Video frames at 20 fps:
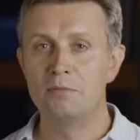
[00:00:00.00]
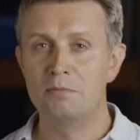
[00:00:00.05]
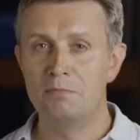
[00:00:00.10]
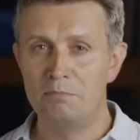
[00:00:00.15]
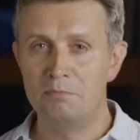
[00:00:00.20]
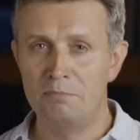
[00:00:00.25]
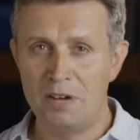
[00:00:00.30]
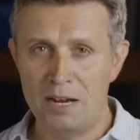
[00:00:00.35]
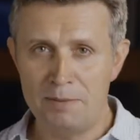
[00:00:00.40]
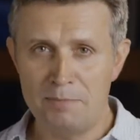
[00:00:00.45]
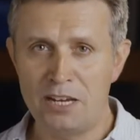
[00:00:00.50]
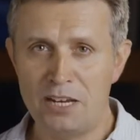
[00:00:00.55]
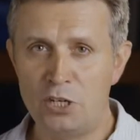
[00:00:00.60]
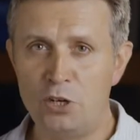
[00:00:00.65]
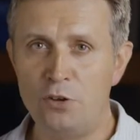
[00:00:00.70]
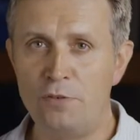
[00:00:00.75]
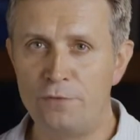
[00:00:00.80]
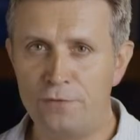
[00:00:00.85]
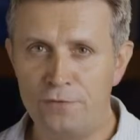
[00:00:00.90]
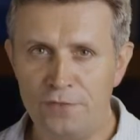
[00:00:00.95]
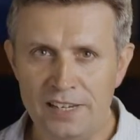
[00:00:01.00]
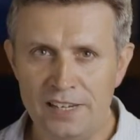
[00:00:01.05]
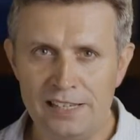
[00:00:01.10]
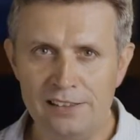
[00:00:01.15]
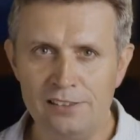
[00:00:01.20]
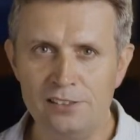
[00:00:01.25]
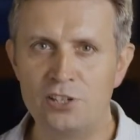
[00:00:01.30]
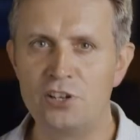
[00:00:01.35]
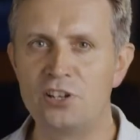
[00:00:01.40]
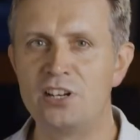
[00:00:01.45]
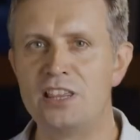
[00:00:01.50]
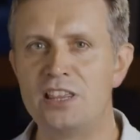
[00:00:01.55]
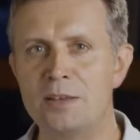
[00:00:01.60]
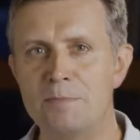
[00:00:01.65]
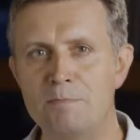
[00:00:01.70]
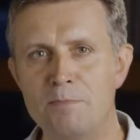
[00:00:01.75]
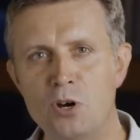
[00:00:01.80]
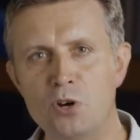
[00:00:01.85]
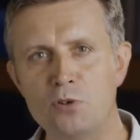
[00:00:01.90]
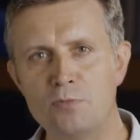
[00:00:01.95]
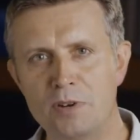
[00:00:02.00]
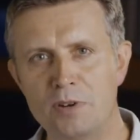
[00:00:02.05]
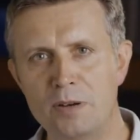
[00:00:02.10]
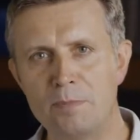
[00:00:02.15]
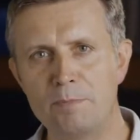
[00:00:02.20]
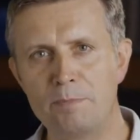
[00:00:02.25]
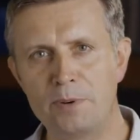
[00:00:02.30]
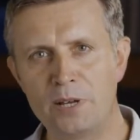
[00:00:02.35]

might make you feel good in the moment,